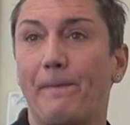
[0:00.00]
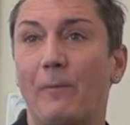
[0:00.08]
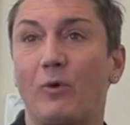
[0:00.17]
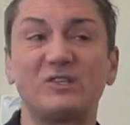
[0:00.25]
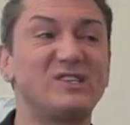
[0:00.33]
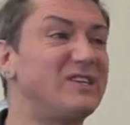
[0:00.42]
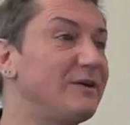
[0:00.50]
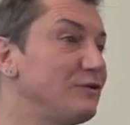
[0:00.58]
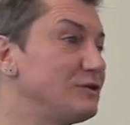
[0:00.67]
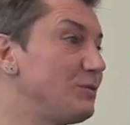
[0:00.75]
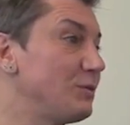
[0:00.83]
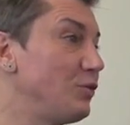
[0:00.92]
What's the
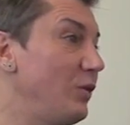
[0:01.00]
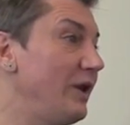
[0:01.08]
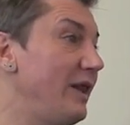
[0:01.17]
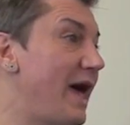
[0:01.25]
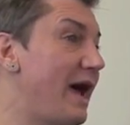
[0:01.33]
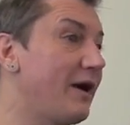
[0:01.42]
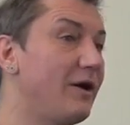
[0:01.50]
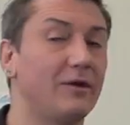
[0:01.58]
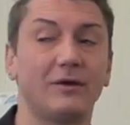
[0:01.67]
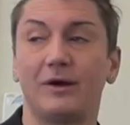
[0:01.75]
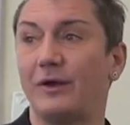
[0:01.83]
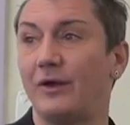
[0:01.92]
difference between that
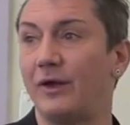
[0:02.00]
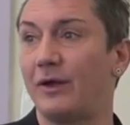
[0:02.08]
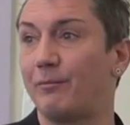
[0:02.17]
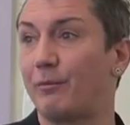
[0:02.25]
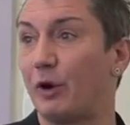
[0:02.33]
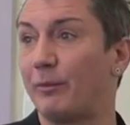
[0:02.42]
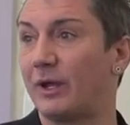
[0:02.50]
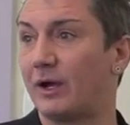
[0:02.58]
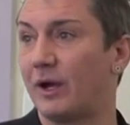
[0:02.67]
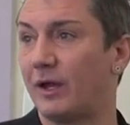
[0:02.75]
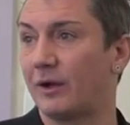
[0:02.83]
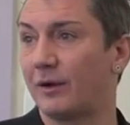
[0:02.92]
color and permanent
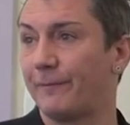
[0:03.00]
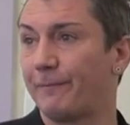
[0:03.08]
color?